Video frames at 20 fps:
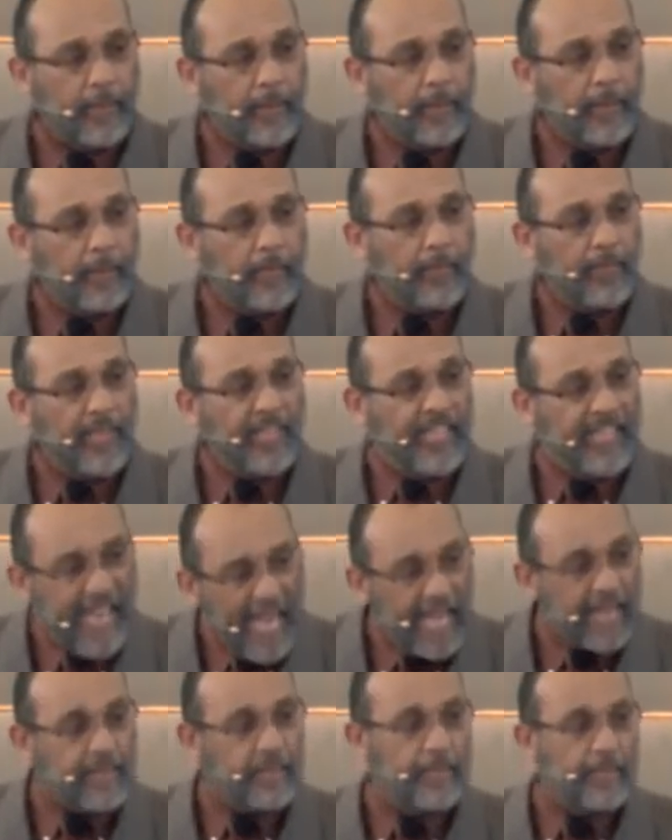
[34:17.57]
But
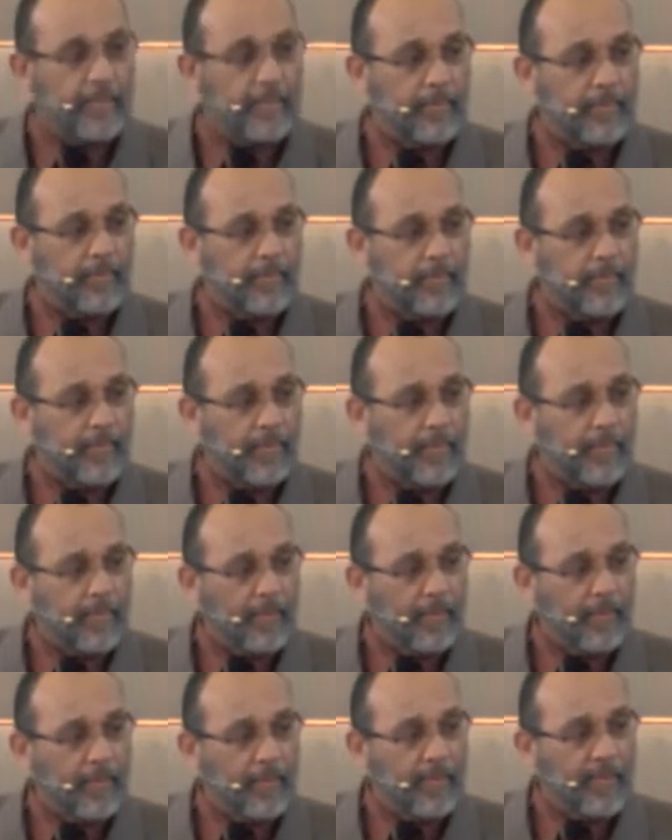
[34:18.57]
yet,
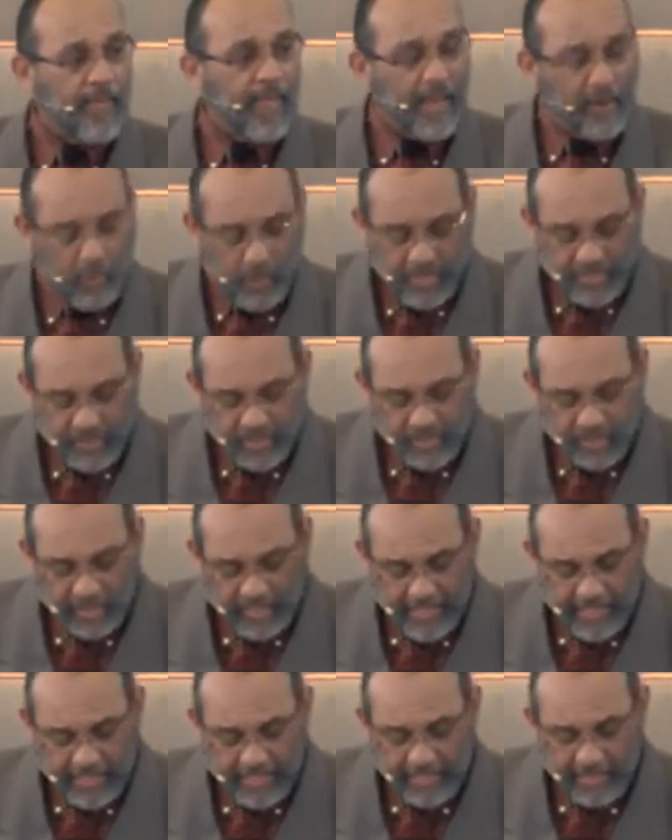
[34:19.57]
they were
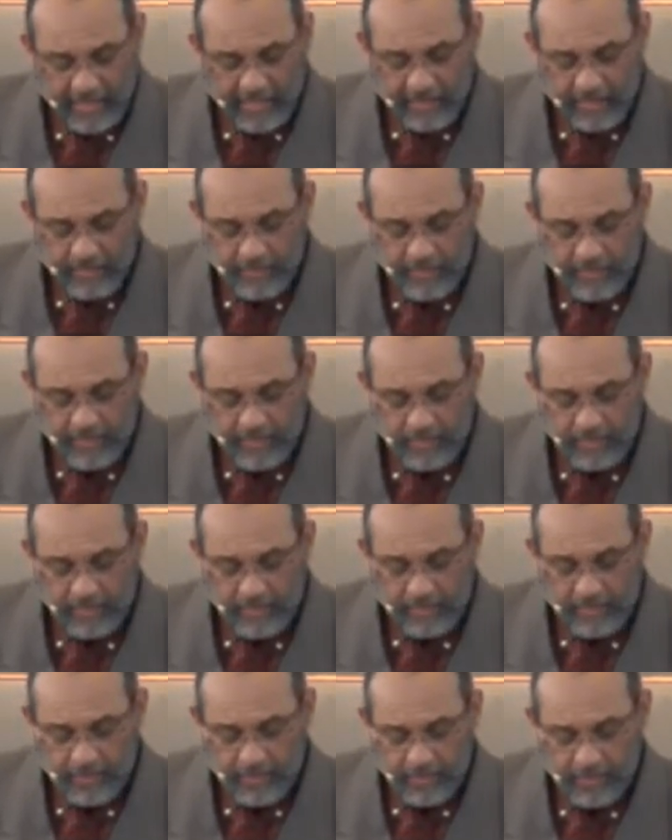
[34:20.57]
enslaved.
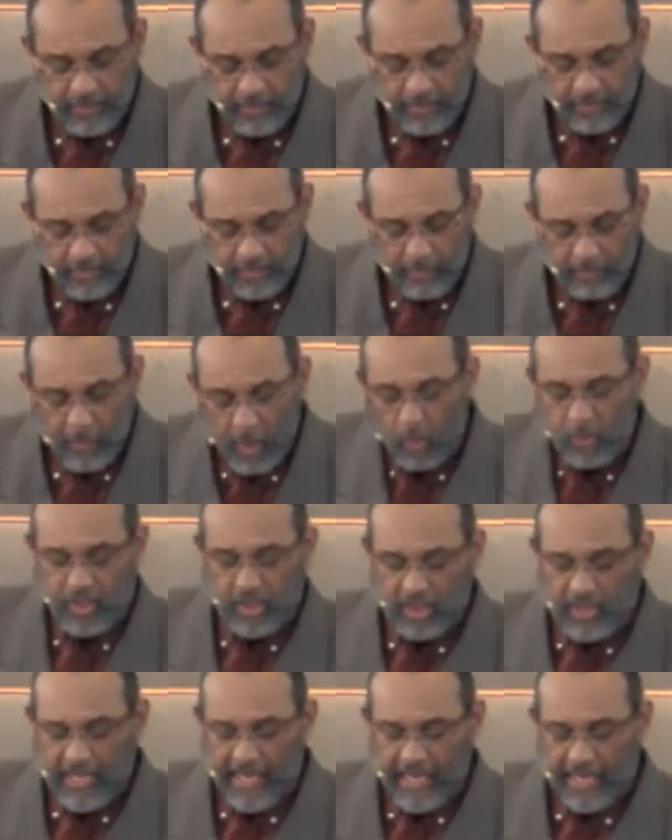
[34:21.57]
Most
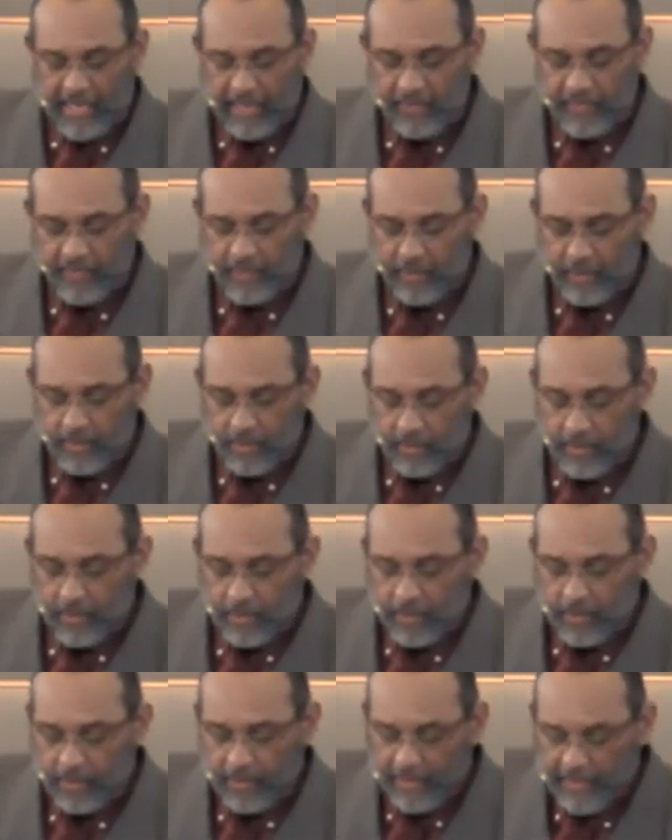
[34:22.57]
slaves
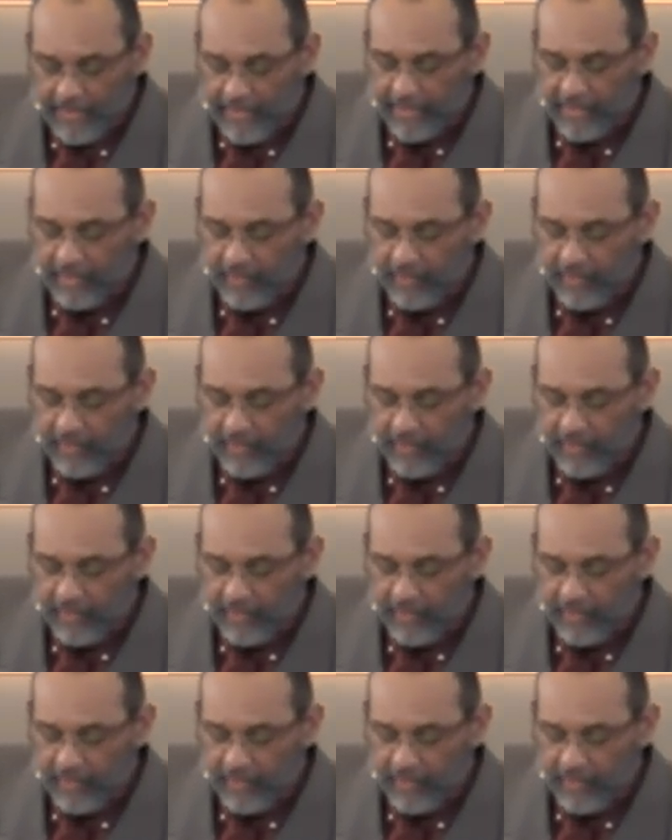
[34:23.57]
lived